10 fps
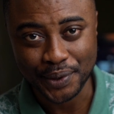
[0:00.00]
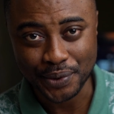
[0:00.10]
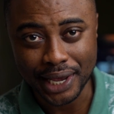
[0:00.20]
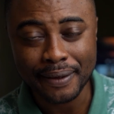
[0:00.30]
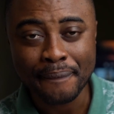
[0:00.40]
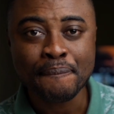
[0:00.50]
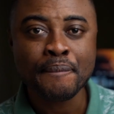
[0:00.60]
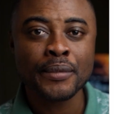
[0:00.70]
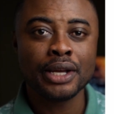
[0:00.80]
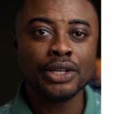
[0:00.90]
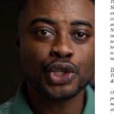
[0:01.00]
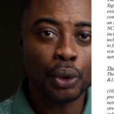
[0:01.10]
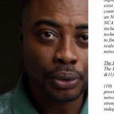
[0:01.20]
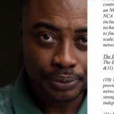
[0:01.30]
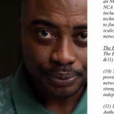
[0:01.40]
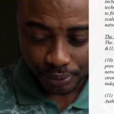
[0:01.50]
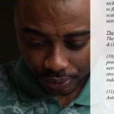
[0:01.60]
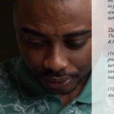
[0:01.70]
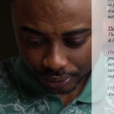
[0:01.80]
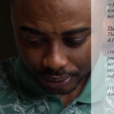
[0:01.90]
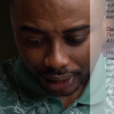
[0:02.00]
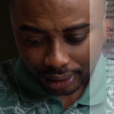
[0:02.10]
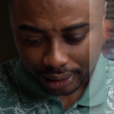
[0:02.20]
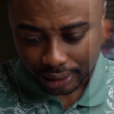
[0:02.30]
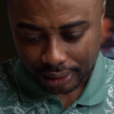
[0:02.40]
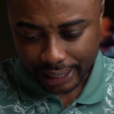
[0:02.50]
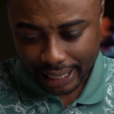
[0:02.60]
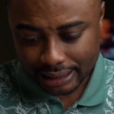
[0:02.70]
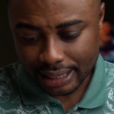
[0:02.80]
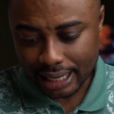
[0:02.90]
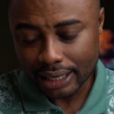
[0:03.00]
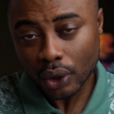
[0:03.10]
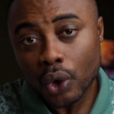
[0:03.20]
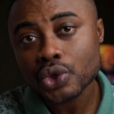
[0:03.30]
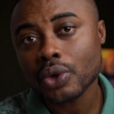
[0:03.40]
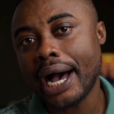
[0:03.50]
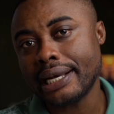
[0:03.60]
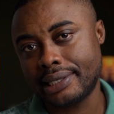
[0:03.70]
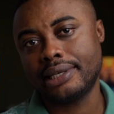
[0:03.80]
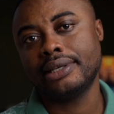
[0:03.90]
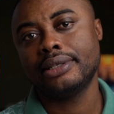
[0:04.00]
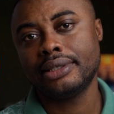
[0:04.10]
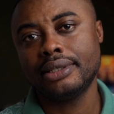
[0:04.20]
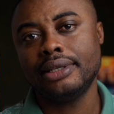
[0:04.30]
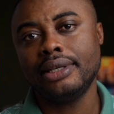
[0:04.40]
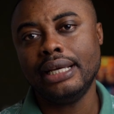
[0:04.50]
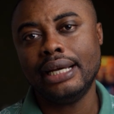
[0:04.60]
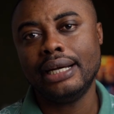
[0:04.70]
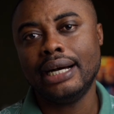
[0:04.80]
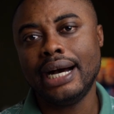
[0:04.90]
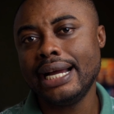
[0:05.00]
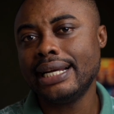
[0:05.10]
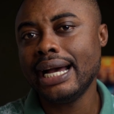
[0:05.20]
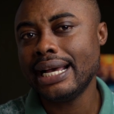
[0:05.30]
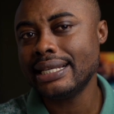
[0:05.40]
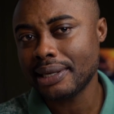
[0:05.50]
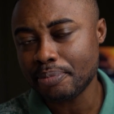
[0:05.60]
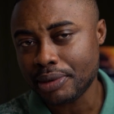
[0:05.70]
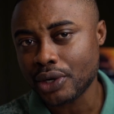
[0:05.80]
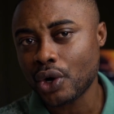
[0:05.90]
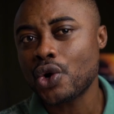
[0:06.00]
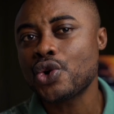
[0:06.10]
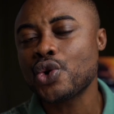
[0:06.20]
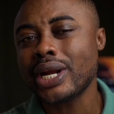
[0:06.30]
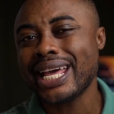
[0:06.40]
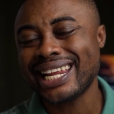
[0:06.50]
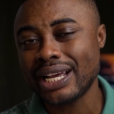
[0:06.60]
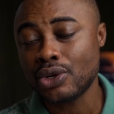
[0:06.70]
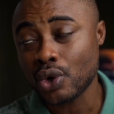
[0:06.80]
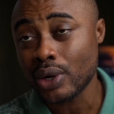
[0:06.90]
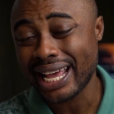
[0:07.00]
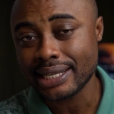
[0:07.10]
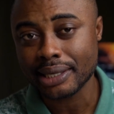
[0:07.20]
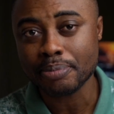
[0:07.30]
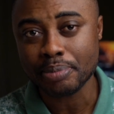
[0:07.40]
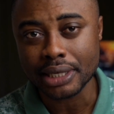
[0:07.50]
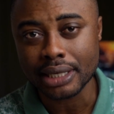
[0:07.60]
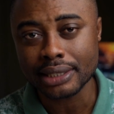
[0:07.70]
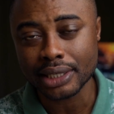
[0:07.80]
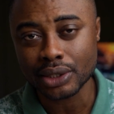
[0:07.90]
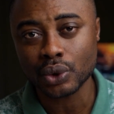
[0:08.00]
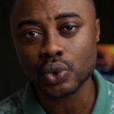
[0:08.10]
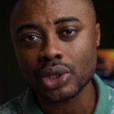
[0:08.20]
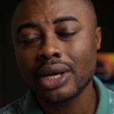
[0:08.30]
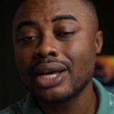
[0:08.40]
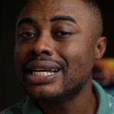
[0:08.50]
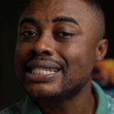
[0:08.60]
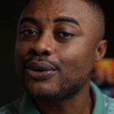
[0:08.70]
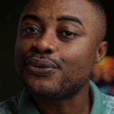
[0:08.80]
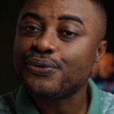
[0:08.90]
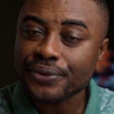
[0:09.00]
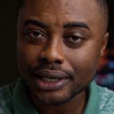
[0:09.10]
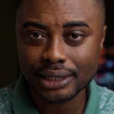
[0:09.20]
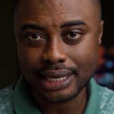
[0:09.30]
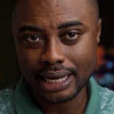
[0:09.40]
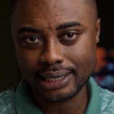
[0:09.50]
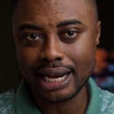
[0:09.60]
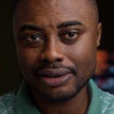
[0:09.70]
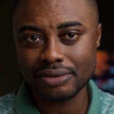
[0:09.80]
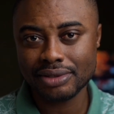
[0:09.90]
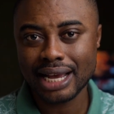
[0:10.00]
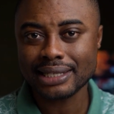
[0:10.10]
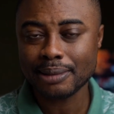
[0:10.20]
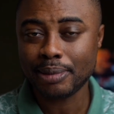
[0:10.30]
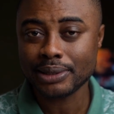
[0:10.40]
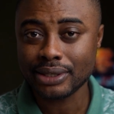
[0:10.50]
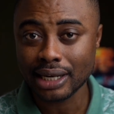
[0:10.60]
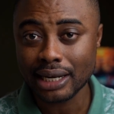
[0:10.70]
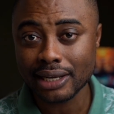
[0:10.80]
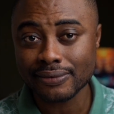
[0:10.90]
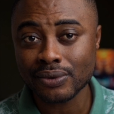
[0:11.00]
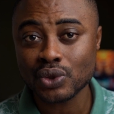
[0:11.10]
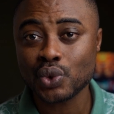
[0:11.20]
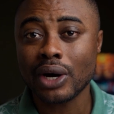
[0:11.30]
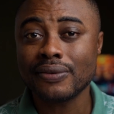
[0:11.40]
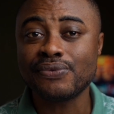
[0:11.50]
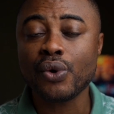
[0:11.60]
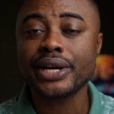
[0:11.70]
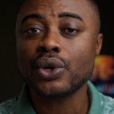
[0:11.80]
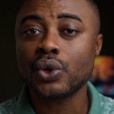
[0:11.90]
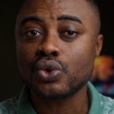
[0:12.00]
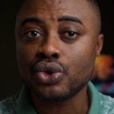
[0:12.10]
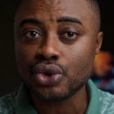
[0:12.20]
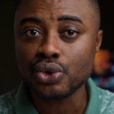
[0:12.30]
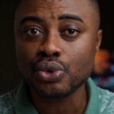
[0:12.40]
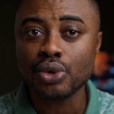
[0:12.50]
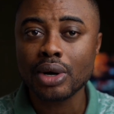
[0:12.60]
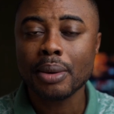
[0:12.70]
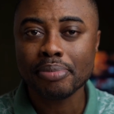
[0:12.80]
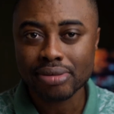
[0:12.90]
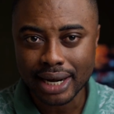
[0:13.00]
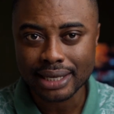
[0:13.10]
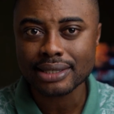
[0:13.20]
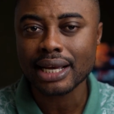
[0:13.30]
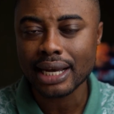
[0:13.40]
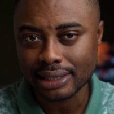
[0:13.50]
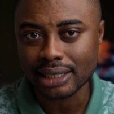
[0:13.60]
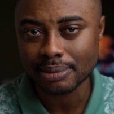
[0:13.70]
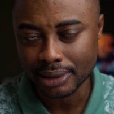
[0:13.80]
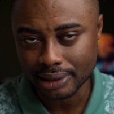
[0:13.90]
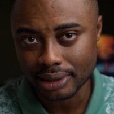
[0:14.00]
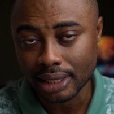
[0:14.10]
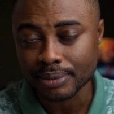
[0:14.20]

Okay, so the NCA can also ask either SMP or non-SMP telcos to fix their tariffs at a particular level to avoid undue price adjustments.